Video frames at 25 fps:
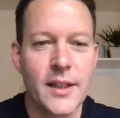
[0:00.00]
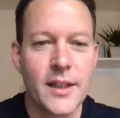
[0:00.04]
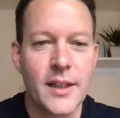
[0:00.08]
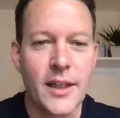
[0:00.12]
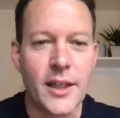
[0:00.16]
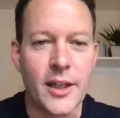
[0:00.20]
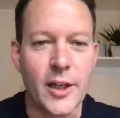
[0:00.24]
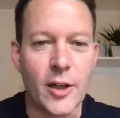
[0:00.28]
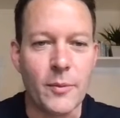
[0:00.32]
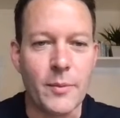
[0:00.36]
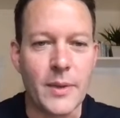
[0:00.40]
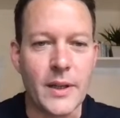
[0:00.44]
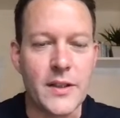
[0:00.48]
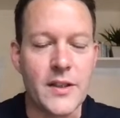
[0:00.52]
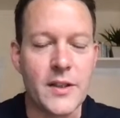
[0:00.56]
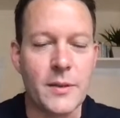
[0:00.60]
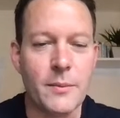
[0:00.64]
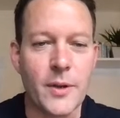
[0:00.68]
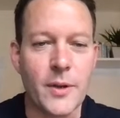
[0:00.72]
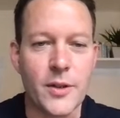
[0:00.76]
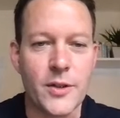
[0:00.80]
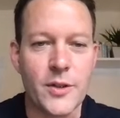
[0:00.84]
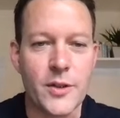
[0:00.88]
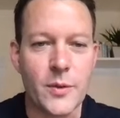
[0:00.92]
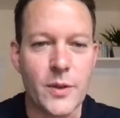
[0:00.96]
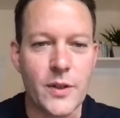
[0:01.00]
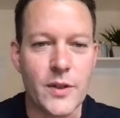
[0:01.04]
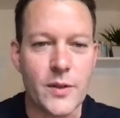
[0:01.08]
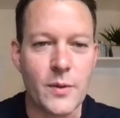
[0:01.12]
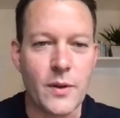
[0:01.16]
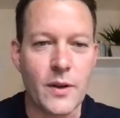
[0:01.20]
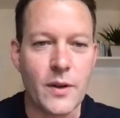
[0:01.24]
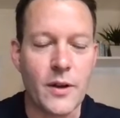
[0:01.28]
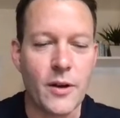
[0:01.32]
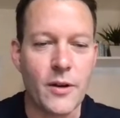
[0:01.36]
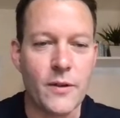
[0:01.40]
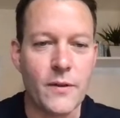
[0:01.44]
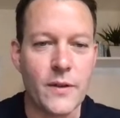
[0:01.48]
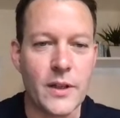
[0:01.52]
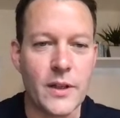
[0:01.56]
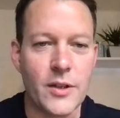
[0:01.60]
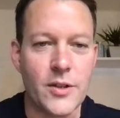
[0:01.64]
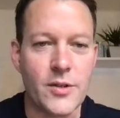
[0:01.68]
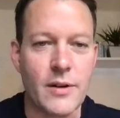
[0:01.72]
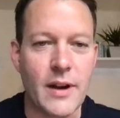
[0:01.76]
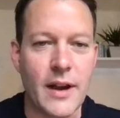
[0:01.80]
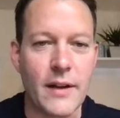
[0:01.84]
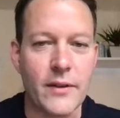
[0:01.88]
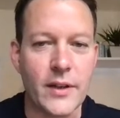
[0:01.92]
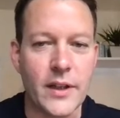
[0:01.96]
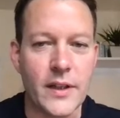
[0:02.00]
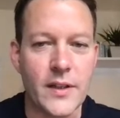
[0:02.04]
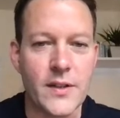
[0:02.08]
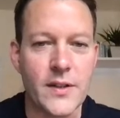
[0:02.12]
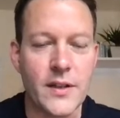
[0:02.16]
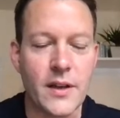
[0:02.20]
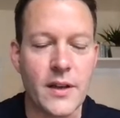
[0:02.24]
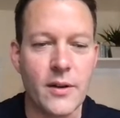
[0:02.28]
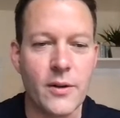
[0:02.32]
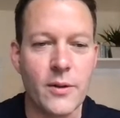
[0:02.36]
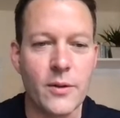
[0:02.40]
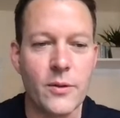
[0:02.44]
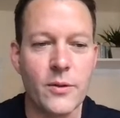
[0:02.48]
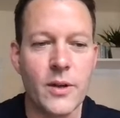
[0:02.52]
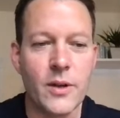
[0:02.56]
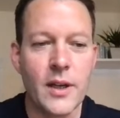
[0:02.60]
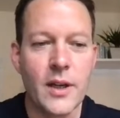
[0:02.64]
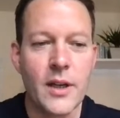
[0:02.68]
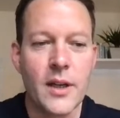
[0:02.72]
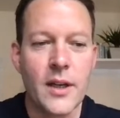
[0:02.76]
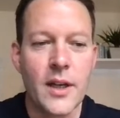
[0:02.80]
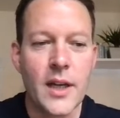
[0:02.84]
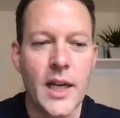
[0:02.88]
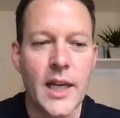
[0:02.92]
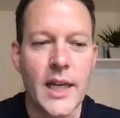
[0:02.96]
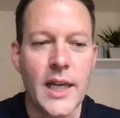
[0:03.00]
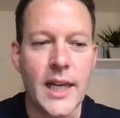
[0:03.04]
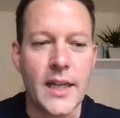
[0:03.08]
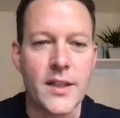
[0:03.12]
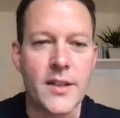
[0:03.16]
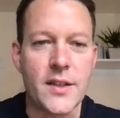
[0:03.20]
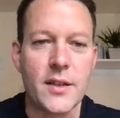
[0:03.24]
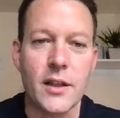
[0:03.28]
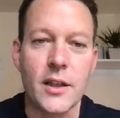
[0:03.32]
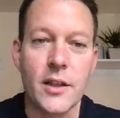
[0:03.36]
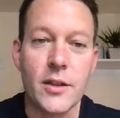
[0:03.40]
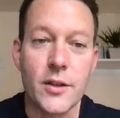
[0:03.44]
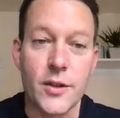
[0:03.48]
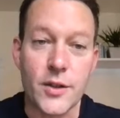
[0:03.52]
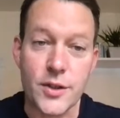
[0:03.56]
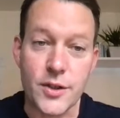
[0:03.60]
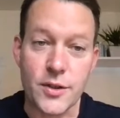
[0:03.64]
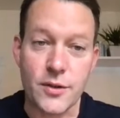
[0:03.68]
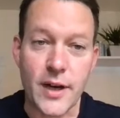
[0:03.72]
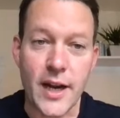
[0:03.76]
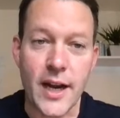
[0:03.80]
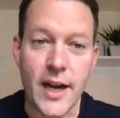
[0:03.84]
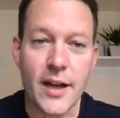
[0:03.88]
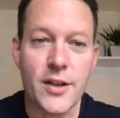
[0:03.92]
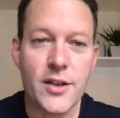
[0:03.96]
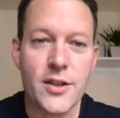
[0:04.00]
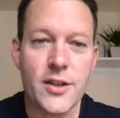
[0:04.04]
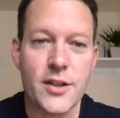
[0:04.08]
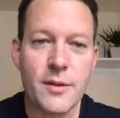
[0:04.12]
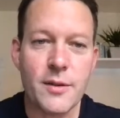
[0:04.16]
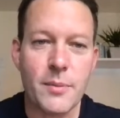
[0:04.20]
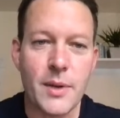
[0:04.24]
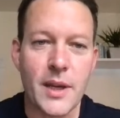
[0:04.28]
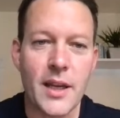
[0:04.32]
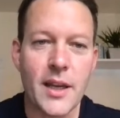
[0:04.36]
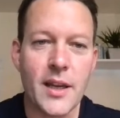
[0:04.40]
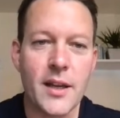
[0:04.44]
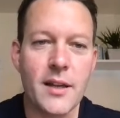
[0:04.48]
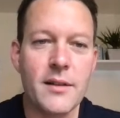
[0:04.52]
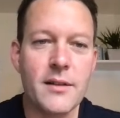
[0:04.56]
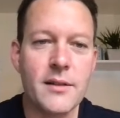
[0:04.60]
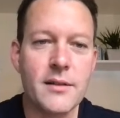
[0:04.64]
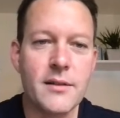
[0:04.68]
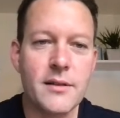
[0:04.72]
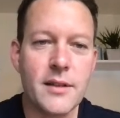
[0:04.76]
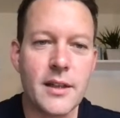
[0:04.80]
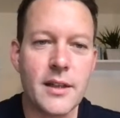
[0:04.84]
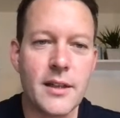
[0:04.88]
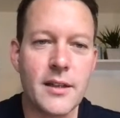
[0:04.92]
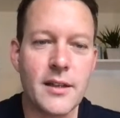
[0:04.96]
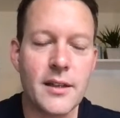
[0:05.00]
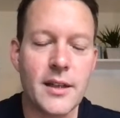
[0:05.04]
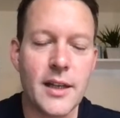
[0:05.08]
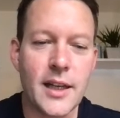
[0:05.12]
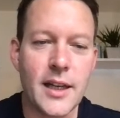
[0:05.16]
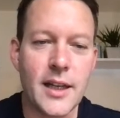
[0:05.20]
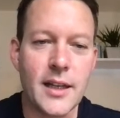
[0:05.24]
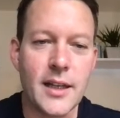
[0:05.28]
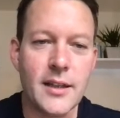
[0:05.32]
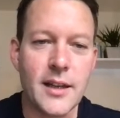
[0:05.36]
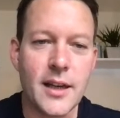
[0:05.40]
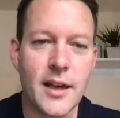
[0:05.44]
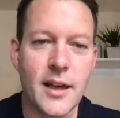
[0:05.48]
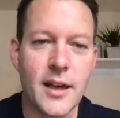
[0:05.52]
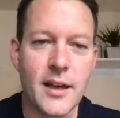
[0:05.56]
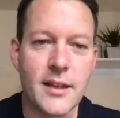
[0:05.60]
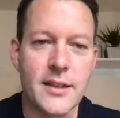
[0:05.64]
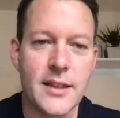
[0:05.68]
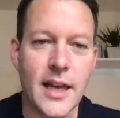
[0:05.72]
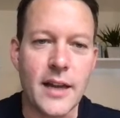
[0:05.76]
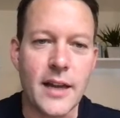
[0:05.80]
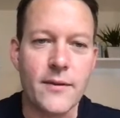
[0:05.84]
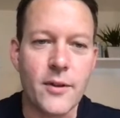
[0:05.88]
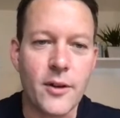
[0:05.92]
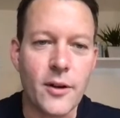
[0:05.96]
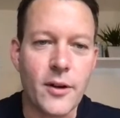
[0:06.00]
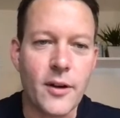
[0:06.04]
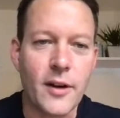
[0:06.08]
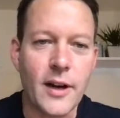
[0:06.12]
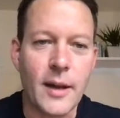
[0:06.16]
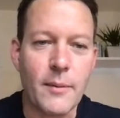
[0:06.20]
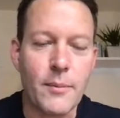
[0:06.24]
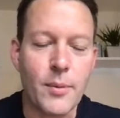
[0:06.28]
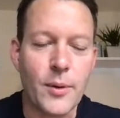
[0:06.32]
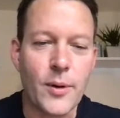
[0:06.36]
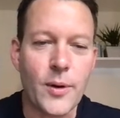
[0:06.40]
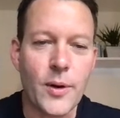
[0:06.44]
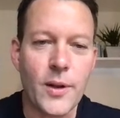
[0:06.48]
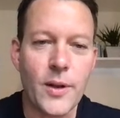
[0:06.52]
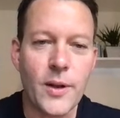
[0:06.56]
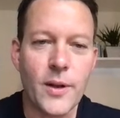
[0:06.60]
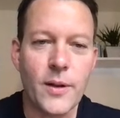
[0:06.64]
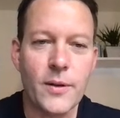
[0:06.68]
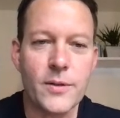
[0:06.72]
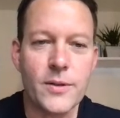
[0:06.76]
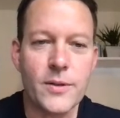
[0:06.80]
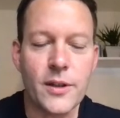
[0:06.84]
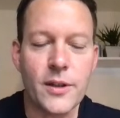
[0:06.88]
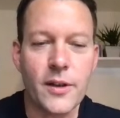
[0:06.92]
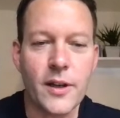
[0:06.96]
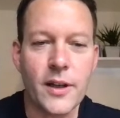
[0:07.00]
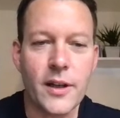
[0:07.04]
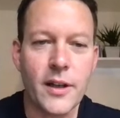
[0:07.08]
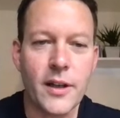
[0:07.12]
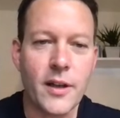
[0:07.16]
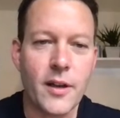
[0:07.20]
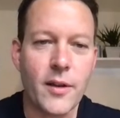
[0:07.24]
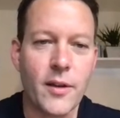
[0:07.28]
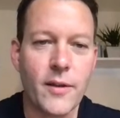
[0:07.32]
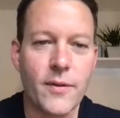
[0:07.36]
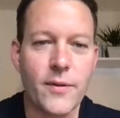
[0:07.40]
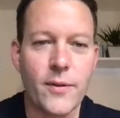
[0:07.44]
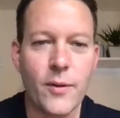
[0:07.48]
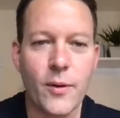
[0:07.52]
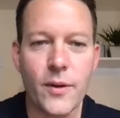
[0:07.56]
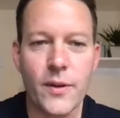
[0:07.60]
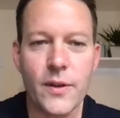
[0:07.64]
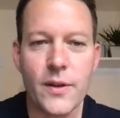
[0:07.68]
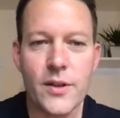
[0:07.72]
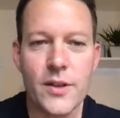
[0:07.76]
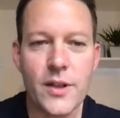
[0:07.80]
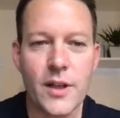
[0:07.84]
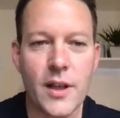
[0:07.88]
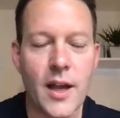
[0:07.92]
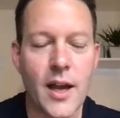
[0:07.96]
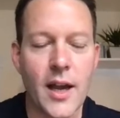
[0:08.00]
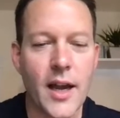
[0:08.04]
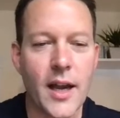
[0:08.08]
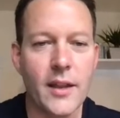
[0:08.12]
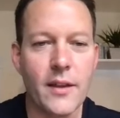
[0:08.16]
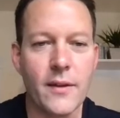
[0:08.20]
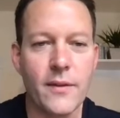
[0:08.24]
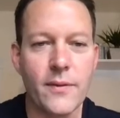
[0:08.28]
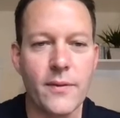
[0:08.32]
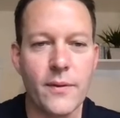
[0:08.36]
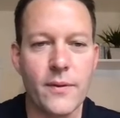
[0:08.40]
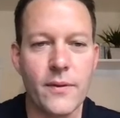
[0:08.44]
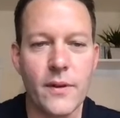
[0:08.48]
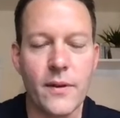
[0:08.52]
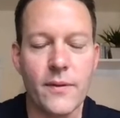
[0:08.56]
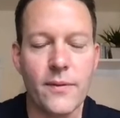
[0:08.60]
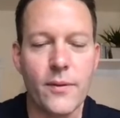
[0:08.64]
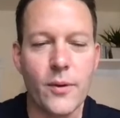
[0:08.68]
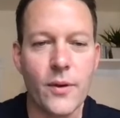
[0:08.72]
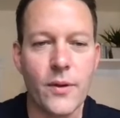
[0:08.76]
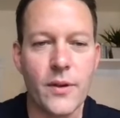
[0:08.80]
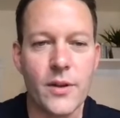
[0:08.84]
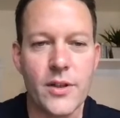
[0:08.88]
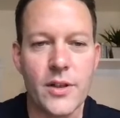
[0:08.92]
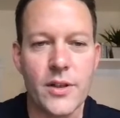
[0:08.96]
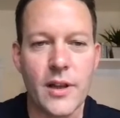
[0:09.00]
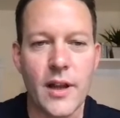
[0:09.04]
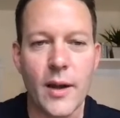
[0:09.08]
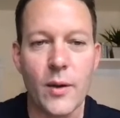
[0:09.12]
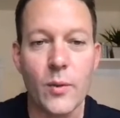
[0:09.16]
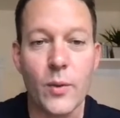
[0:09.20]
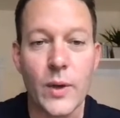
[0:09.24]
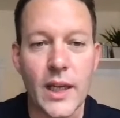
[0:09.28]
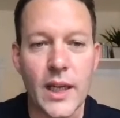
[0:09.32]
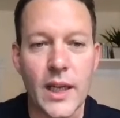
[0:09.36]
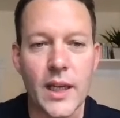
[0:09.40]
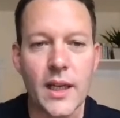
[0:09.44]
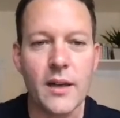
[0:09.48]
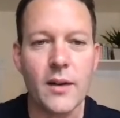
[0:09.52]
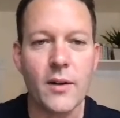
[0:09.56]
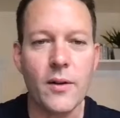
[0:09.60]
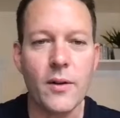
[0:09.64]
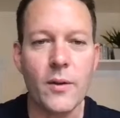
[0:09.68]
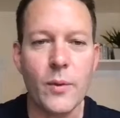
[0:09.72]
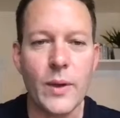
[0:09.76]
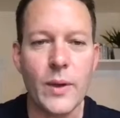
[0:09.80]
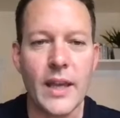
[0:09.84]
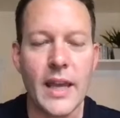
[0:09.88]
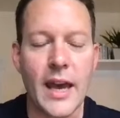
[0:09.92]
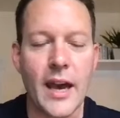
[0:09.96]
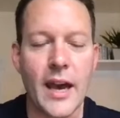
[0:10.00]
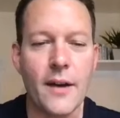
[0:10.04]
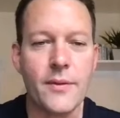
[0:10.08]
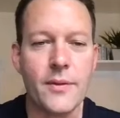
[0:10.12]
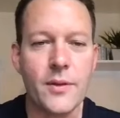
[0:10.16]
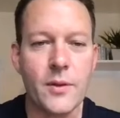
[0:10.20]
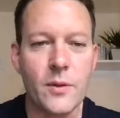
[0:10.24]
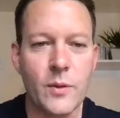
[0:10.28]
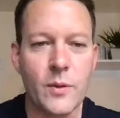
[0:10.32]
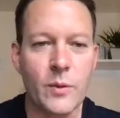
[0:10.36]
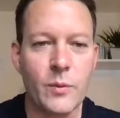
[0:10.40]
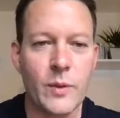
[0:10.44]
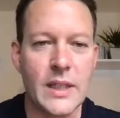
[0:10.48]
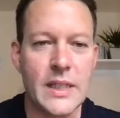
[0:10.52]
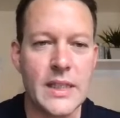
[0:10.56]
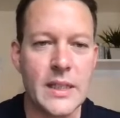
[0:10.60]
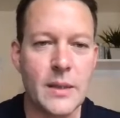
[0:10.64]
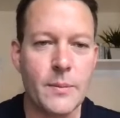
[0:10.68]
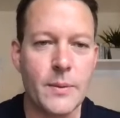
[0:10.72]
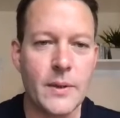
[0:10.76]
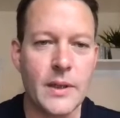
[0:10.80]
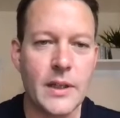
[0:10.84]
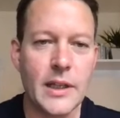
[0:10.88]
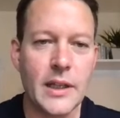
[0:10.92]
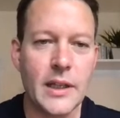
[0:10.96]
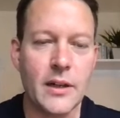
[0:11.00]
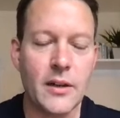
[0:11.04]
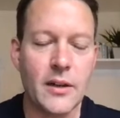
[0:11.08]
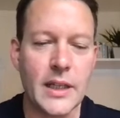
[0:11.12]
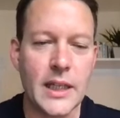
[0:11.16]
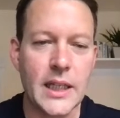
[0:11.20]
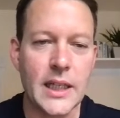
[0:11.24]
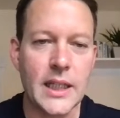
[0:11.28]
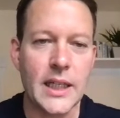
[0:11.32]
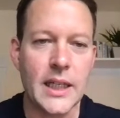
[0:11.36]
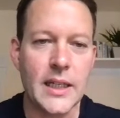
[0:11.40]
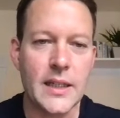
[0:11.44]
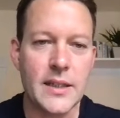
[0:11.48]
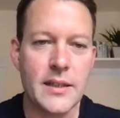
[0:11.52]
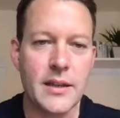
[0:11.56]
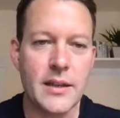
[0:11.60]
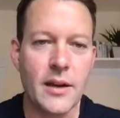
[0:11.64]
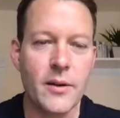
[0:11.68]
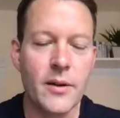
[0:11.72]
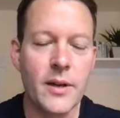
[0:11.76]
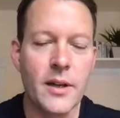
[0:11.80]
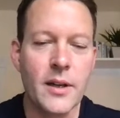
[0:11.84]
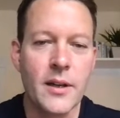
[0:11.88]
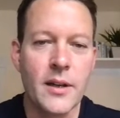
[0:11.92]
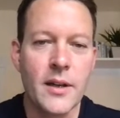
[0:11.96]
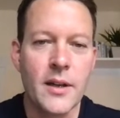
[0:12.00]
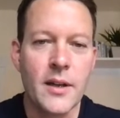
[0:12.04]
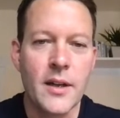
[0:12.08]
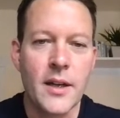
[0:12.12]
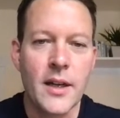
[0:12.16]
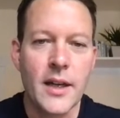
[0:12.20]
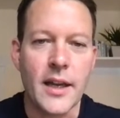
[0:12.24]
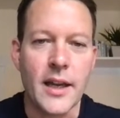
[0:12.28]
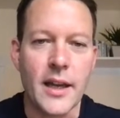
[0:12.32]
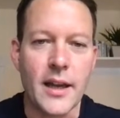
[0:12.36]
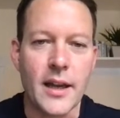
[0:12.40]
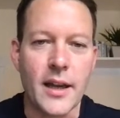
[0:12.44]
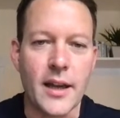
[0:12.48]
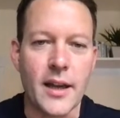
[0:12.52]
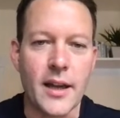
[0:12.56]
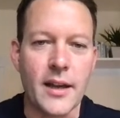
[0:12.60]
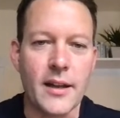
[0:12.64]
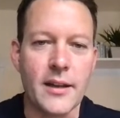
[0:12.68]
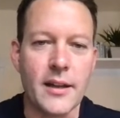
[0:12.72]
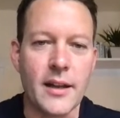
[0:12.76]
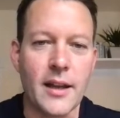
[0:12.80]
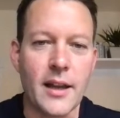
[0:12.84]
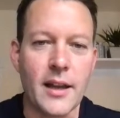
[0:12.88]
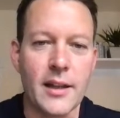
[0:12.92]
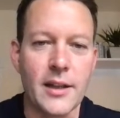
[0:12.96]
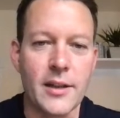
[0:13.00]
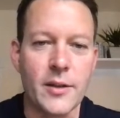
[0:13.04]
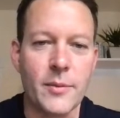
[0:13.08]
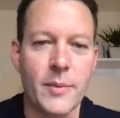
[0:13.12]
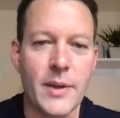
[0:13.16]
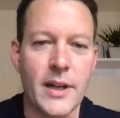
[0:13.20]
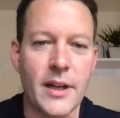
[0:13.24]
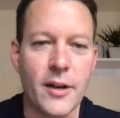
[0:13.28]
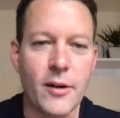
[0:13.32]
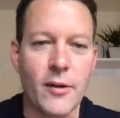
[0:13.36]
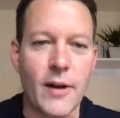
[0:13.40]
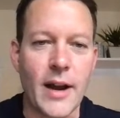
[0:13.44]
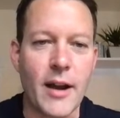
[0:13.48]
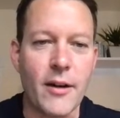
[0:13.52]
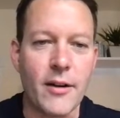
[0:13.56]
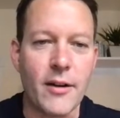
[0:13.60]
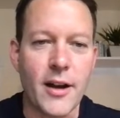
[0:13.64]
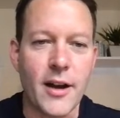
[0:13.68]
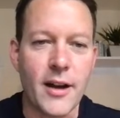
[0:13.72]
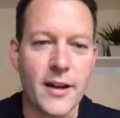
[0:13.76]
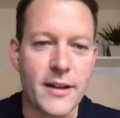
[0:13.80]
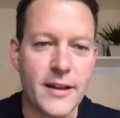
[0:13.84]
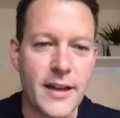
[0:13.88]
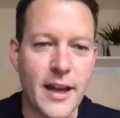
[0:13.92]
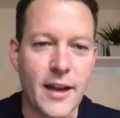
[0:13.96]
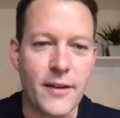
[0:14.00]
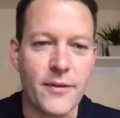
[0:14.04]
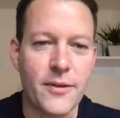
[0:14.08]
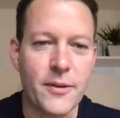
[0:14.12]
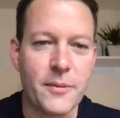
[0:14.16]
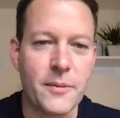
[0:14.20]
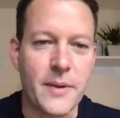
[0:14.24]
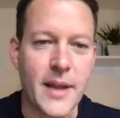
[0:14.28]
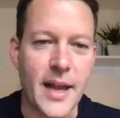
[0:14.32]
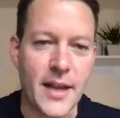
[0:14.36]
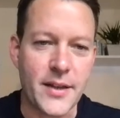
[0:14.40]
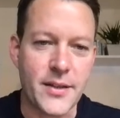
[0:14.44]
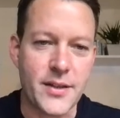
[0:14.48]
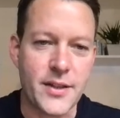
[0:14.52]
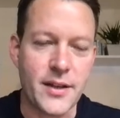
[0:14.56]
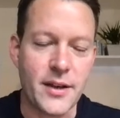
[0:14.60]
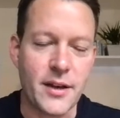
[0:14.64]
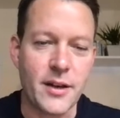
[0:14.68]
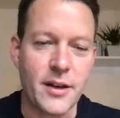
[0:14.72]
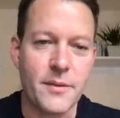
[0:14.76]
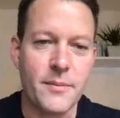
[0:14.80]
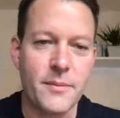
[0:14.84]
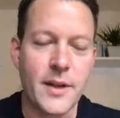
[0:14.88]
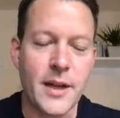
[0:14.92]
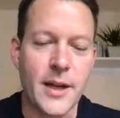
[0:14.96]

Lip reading: a bit tumultuous with COVID and traveling. So it's a little strange to be in Denver or at Barolo during, the 4th of July and the 4th of July week or the week after when we typically are in Italy. So a little bit of Groundhog Day from last year.